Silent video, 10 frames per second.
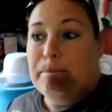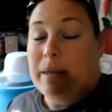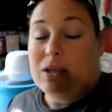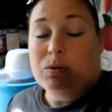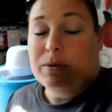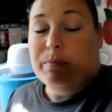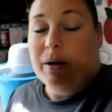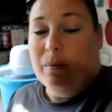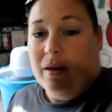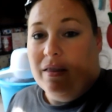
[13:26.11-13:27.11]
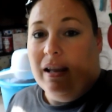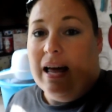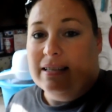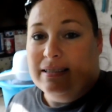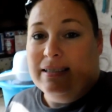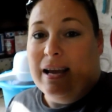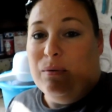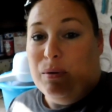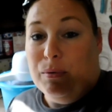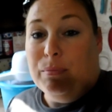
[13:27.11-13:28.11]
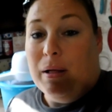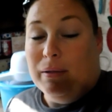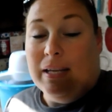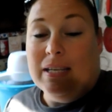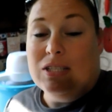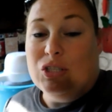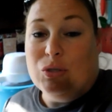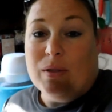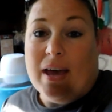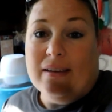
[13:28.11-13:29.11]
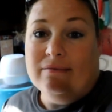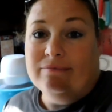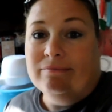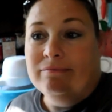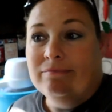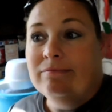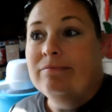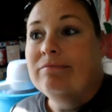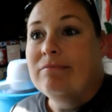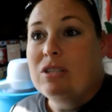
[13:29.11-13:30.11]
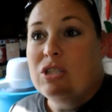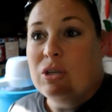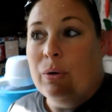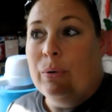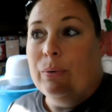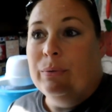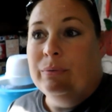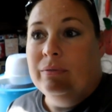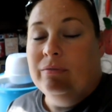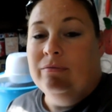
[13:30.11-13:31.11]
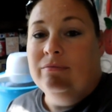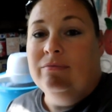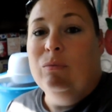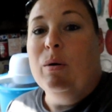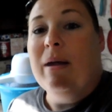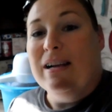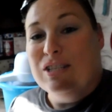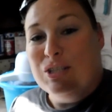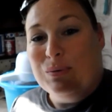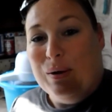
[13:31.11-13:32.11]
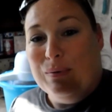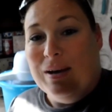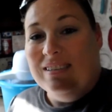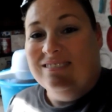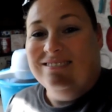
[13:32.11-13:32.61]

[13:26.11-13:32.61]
this was pretty well the last day we would probably get to do that. So we're back to square one.